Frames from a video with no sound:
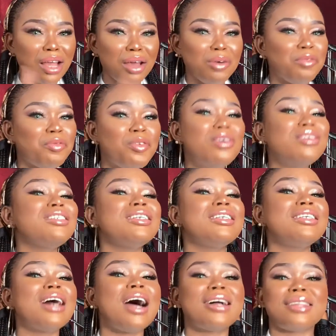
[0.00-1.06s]
funding
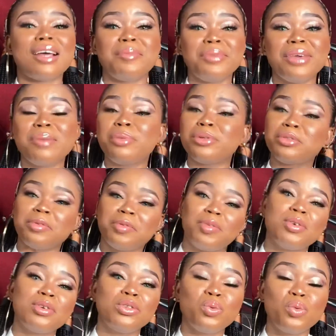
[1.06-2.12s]
that and be able to
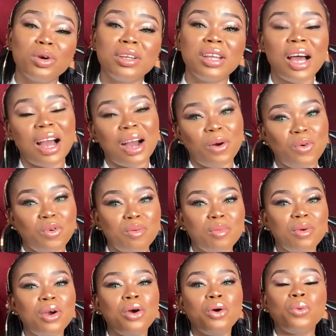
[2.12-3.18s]
fund one own
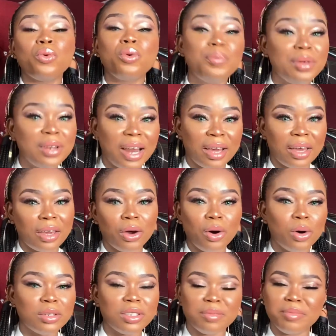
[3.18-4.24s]
will be like a
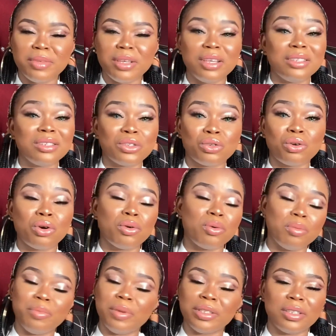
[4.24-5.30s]
hot meal struggle
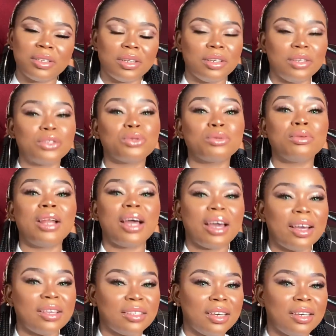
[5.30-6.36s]
basically. So like
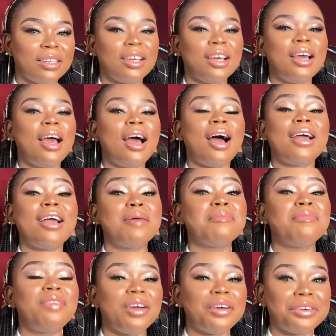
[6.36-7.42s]
I said, I am
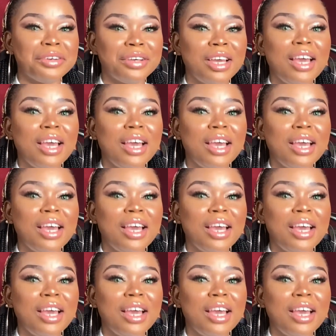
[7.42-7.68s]
very,